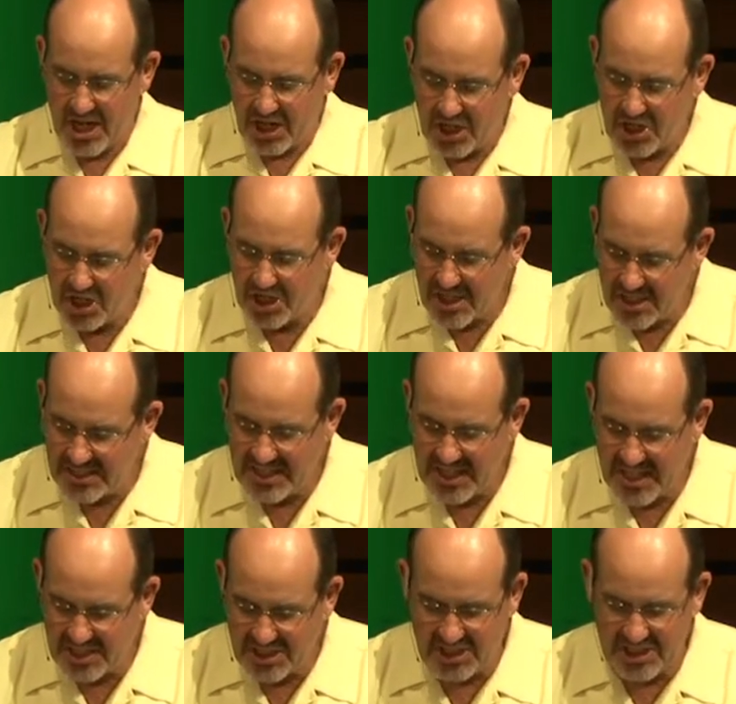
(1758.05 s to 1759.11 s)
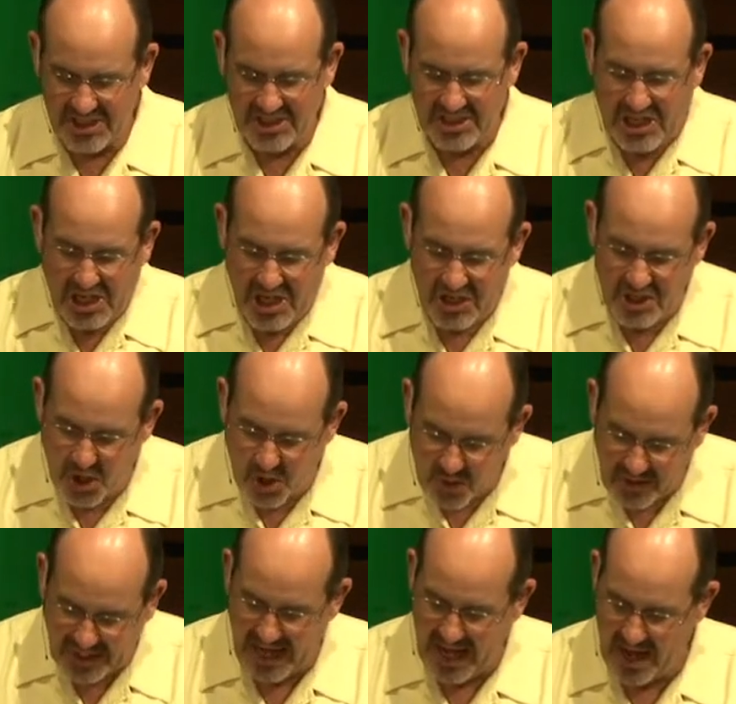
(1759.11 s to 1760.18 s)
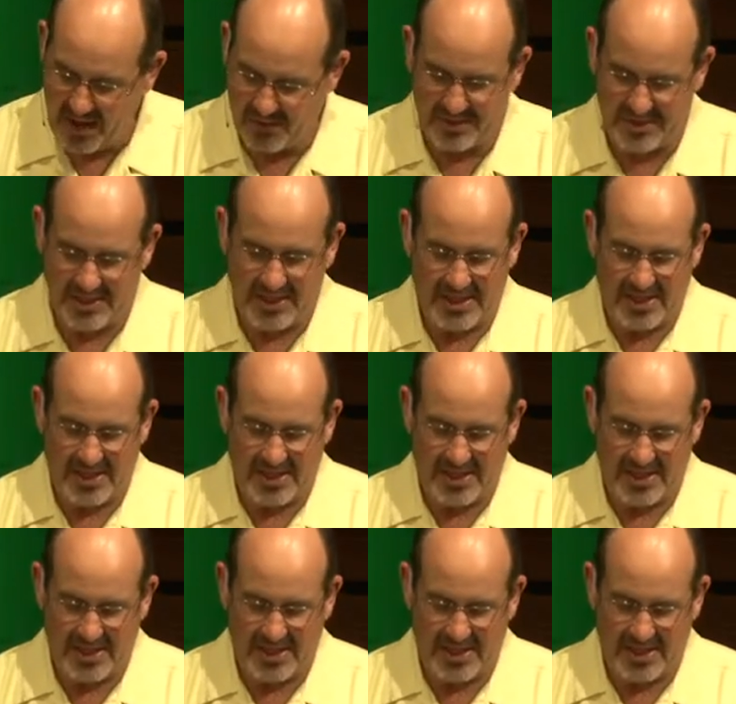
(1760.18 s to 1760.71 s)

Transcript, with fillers: Good intentions don't count.